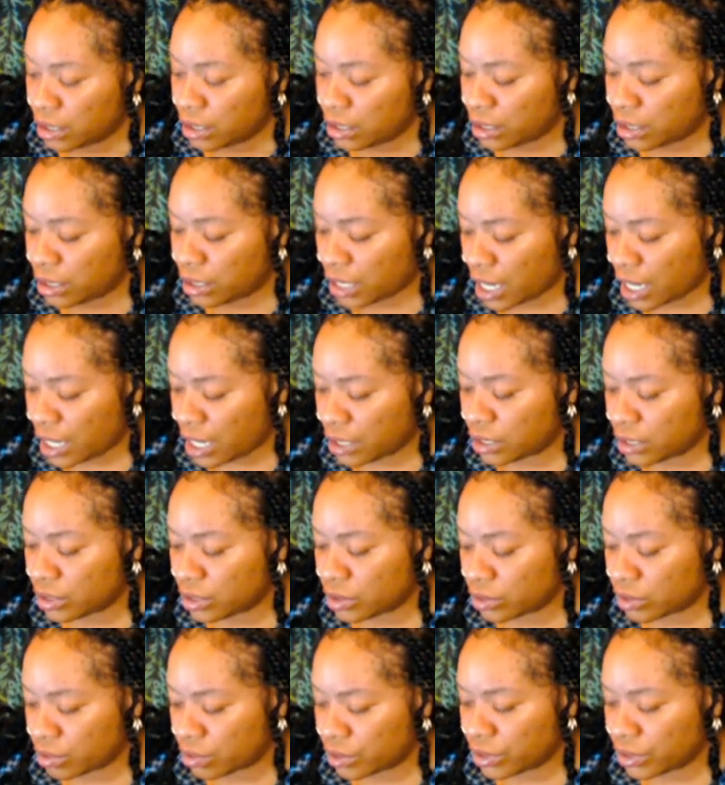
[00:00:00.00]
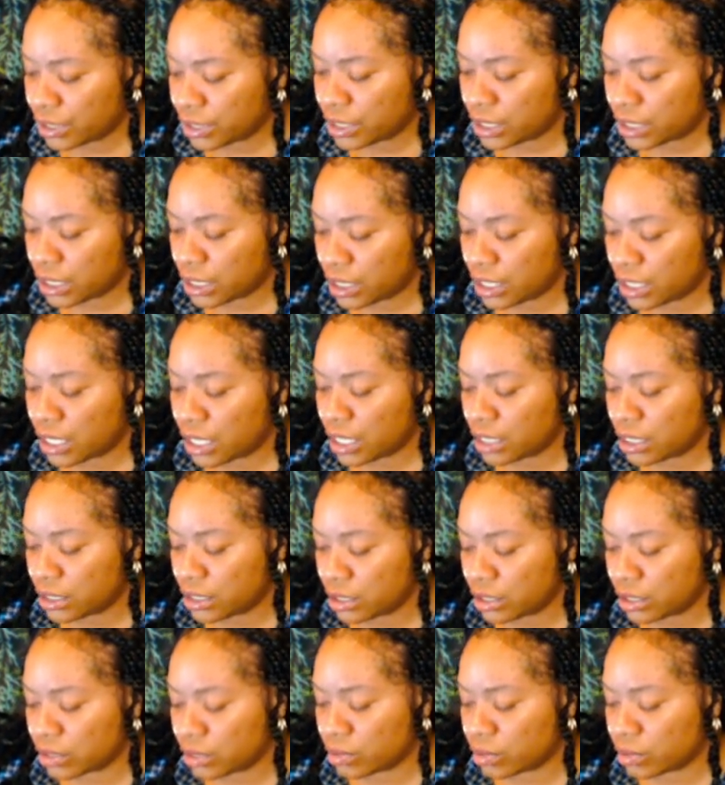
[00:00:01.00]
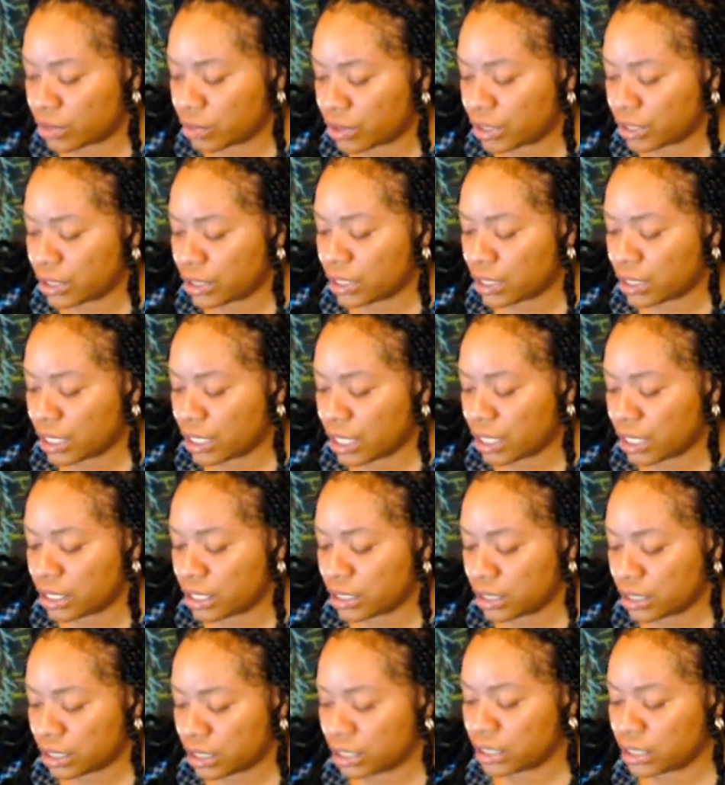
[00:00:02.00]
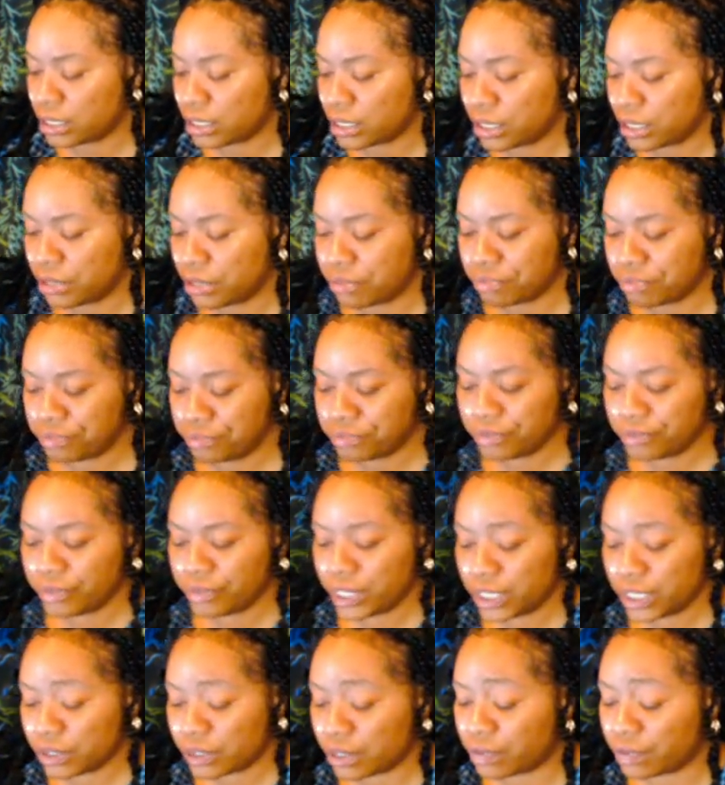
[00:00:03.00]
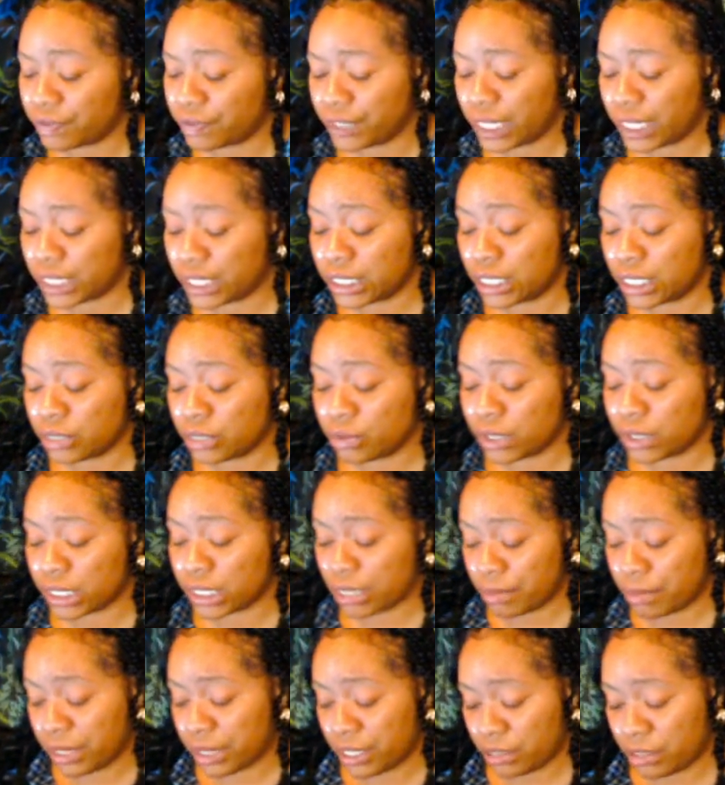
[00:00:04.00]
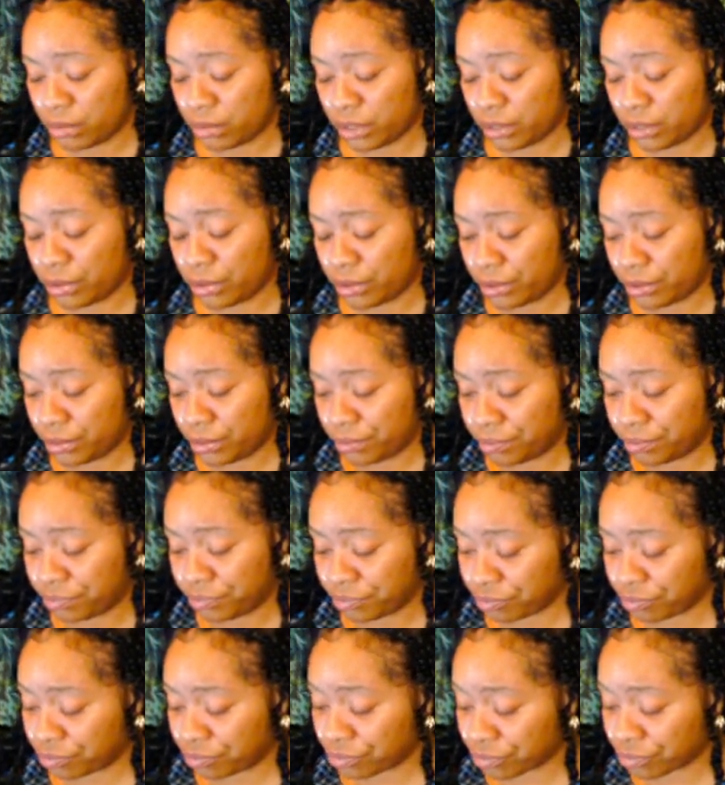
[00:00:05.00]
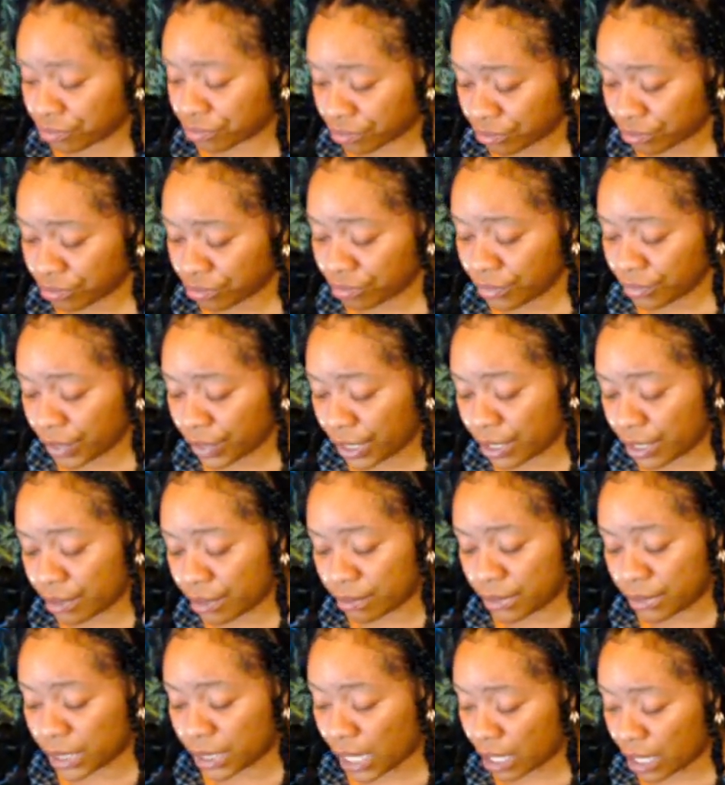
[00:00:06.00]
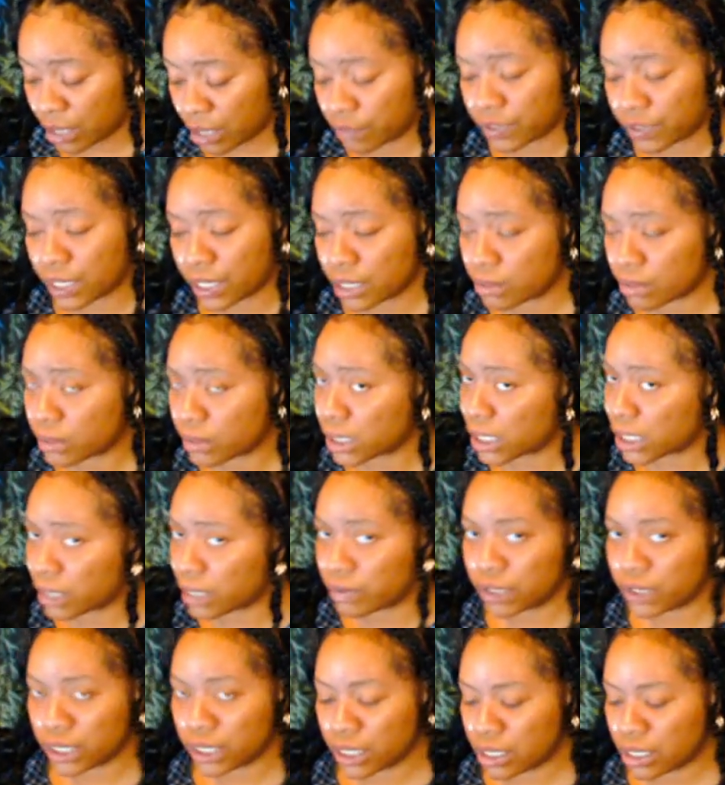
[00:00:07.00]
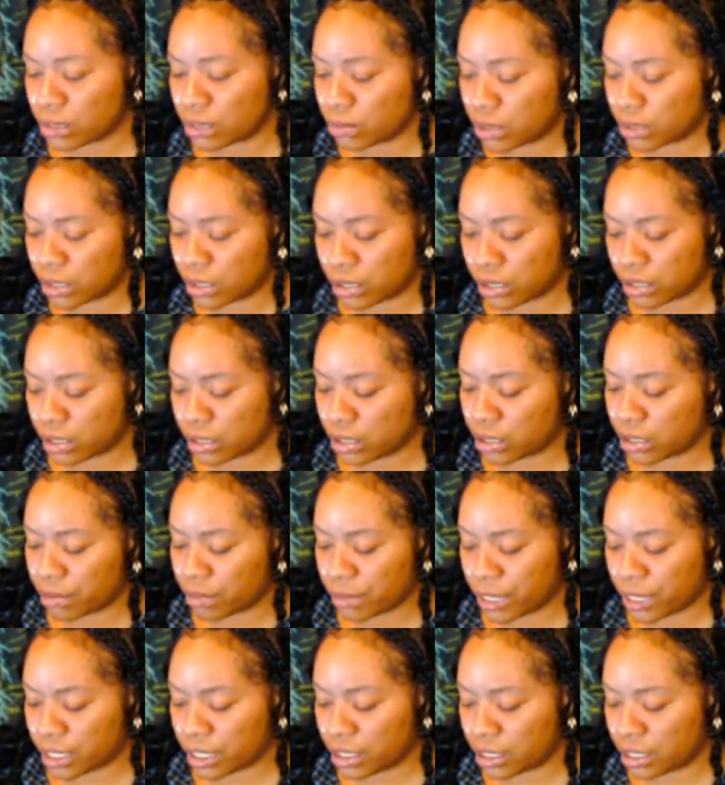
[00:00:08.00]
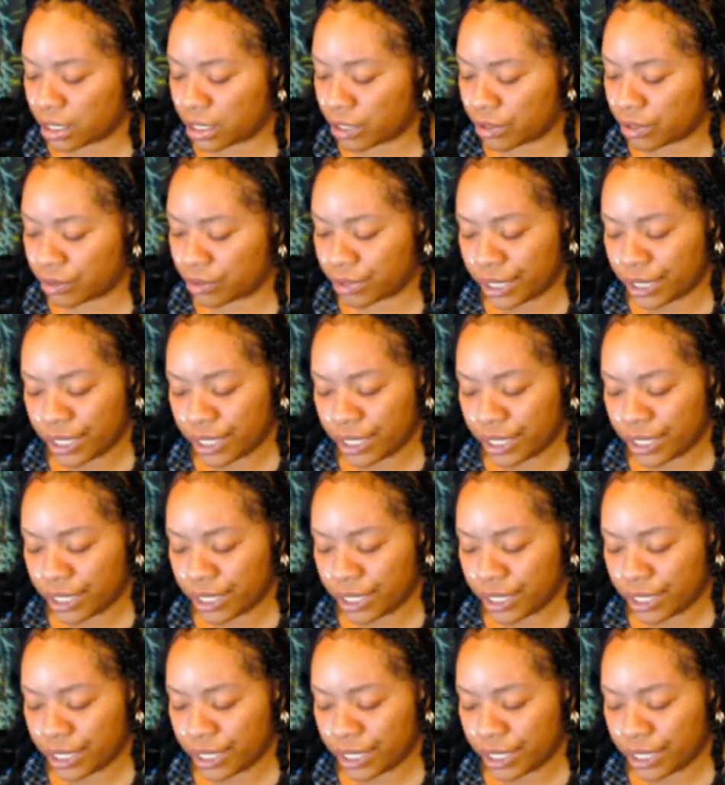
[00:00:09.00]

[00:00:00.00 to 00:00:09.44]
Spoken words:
Nine of Swords and the Ace of Swords, yes. So I feel like that's what's coming up, Libra. Yep, Knight of Cups, Seven of Cups, this is someone there